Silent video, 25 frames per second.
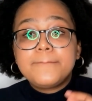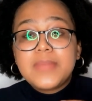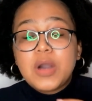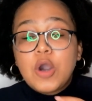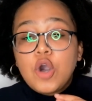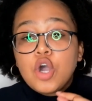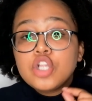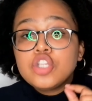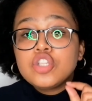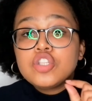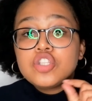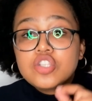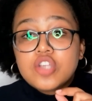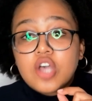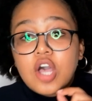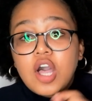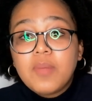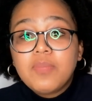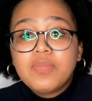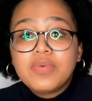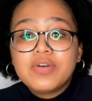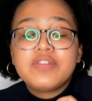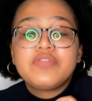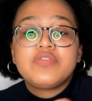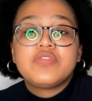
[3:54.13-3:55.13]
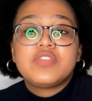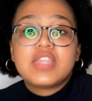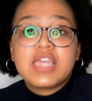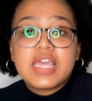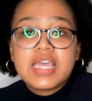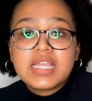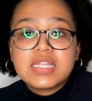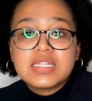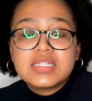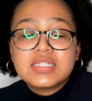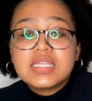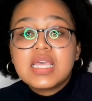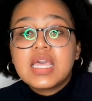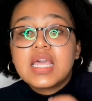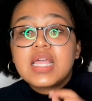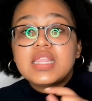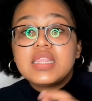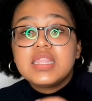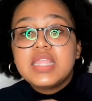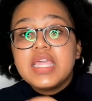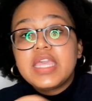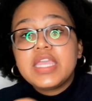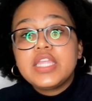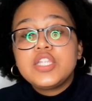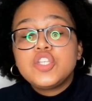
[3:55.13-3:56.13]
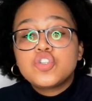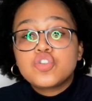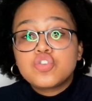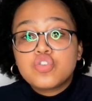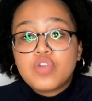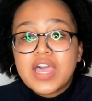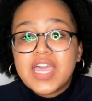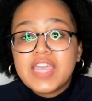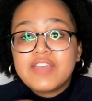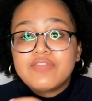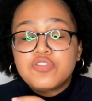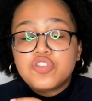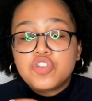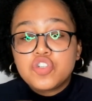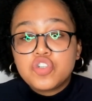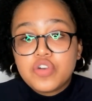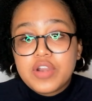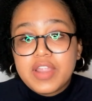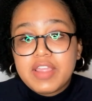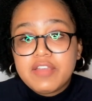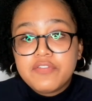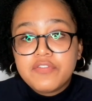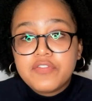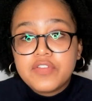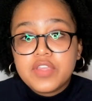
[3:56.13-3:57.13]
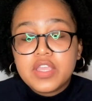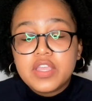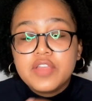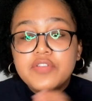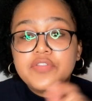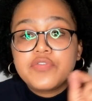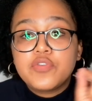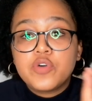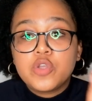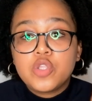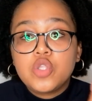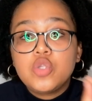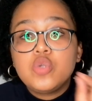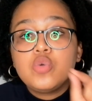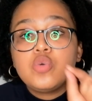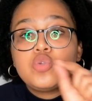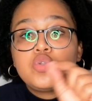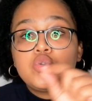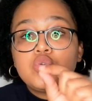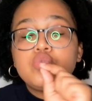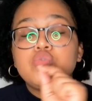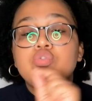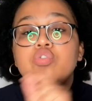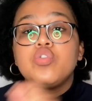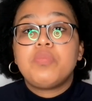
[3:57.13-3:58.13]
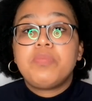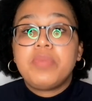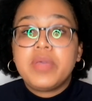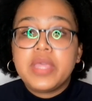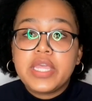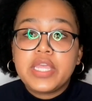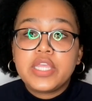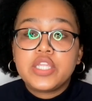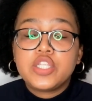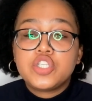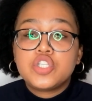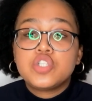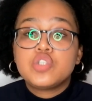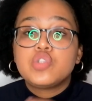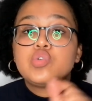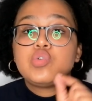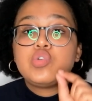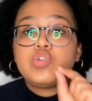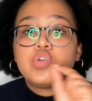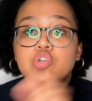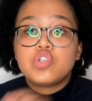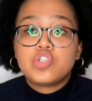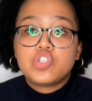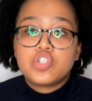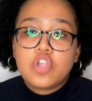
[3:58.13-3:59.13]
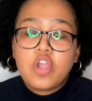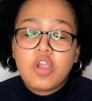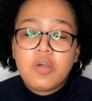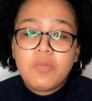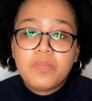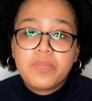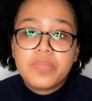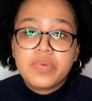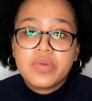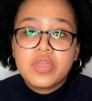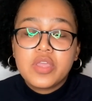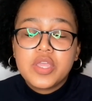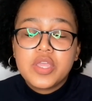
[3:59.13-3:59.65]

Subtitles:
On top of that, they drive traffic for you to the page, to your shop.